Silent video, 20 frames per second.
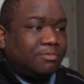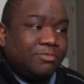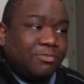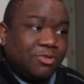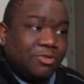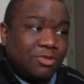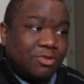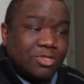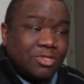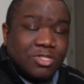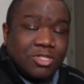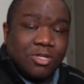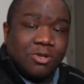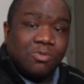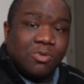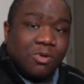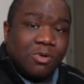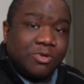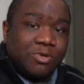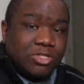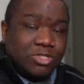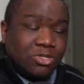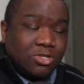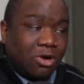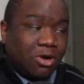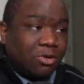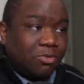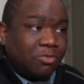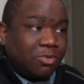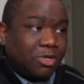you can see what we
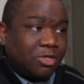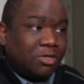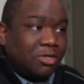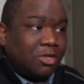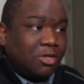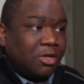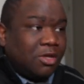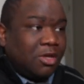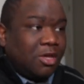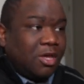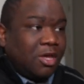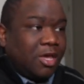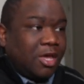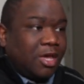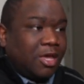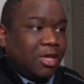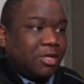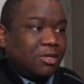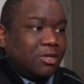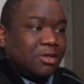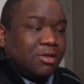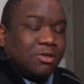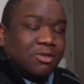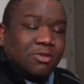started with and